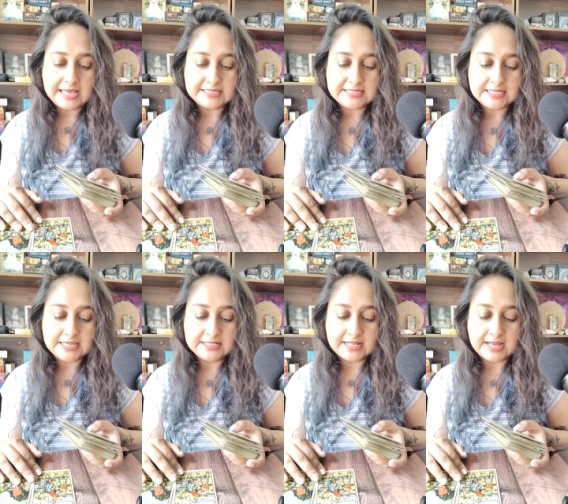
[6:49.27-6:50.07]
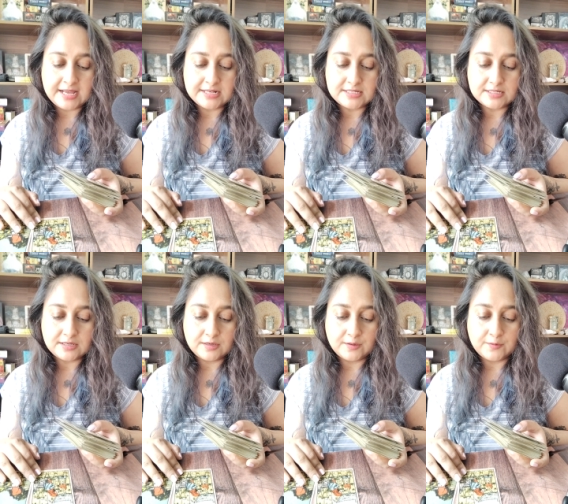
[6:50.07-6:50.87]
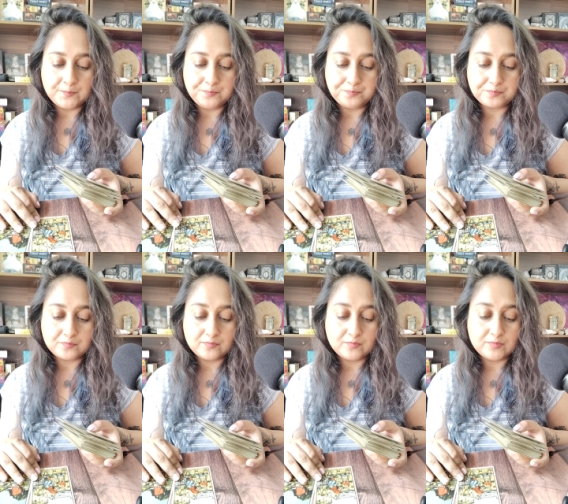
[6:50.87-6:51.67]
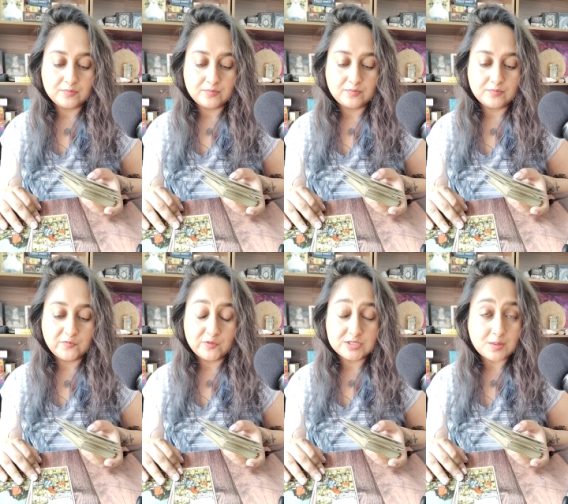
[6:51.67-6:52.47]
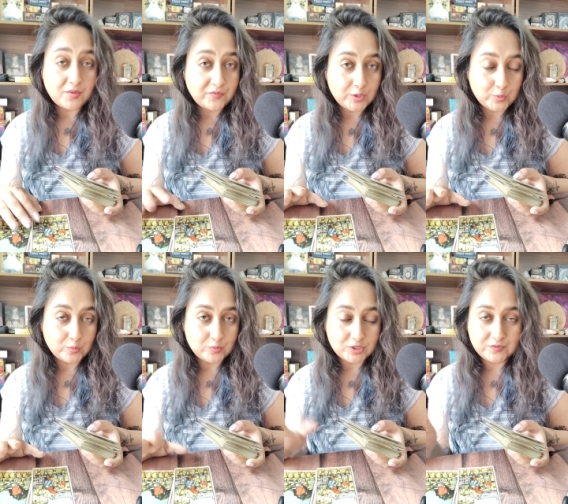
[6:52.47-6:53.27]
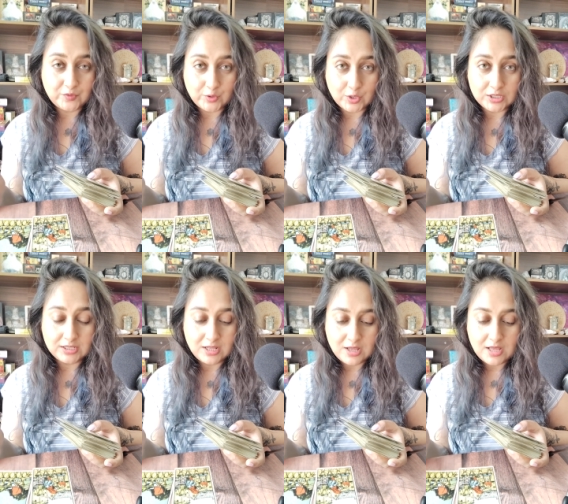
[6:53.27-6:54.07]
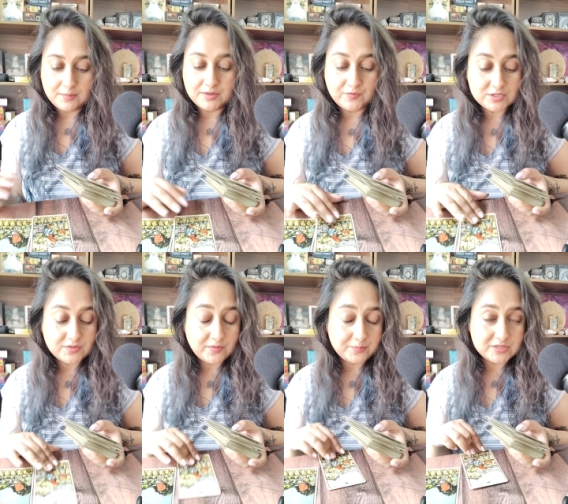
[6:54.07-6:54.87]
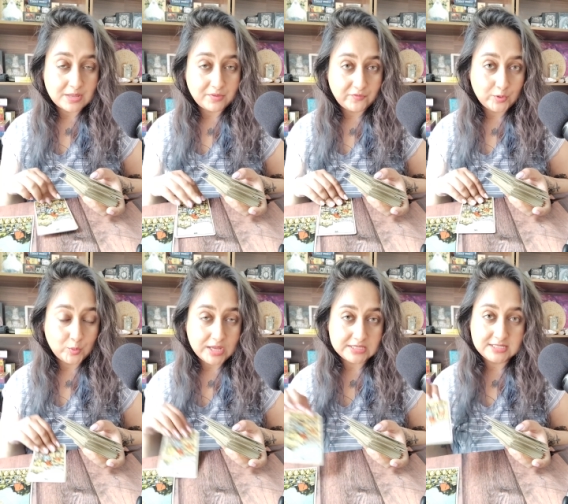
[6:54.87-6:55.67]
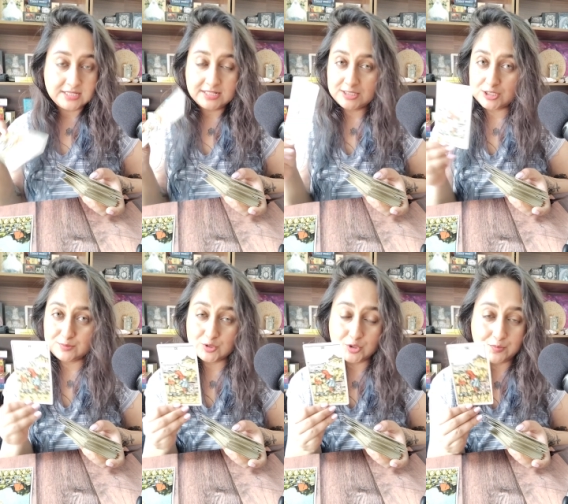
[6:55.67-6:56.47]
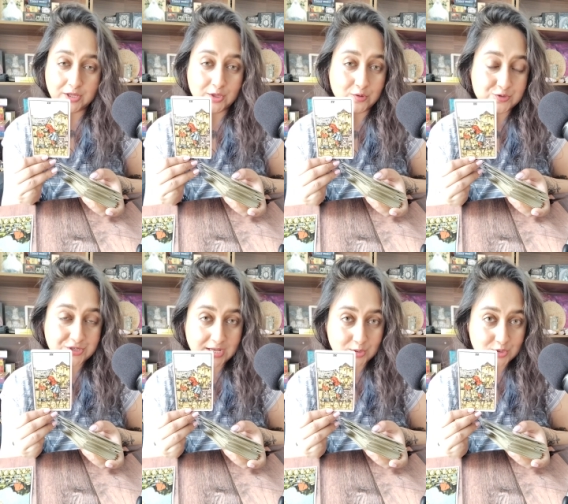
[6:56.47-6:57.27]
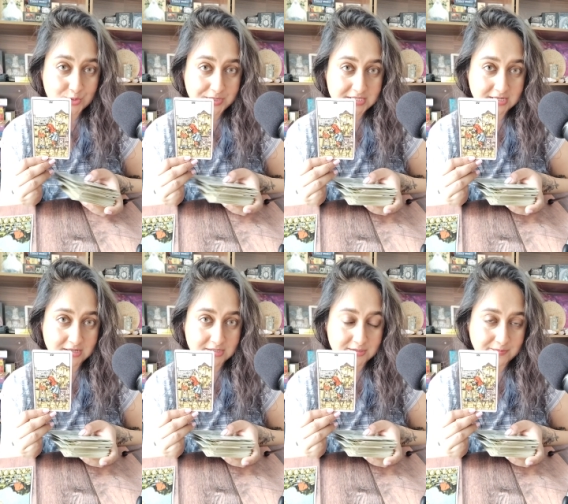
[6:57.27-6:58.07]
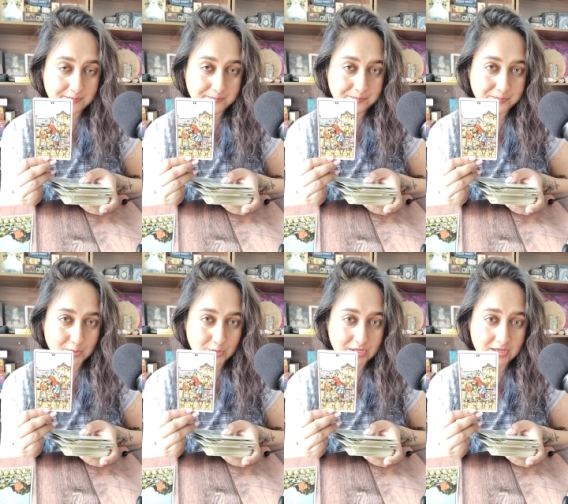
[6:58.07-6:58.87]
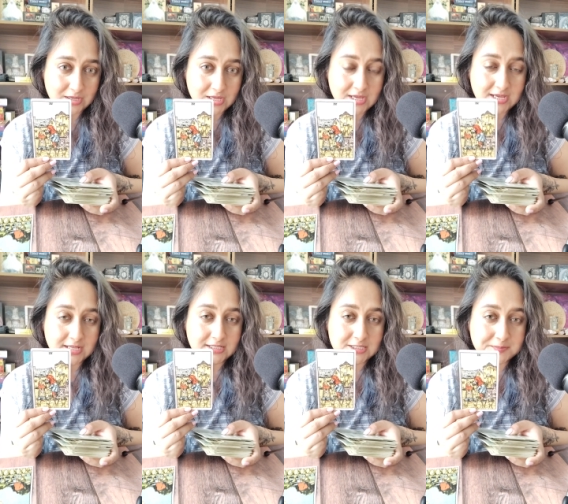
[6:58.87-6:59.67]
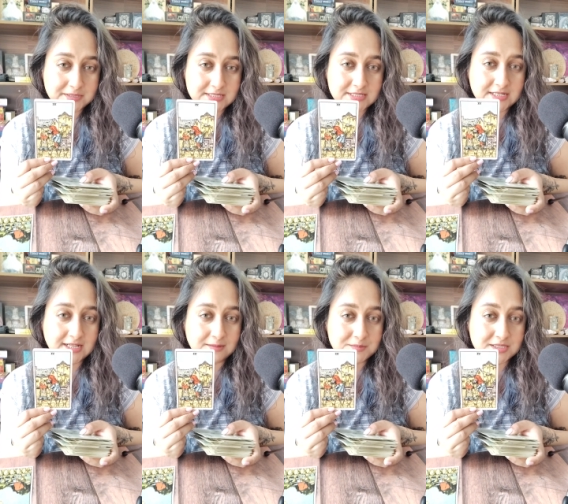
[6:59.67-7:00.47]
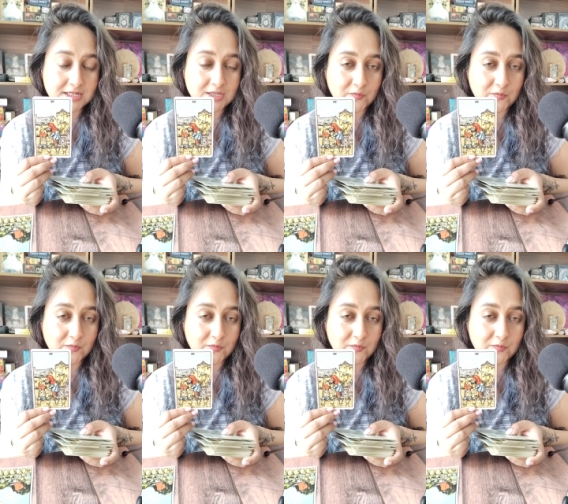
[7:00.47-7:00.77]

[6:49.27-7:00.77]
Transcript: i see that um, for some of you not for all but for some, some of you, I see that this could be your childhood sweetheart. Okay? This person comes and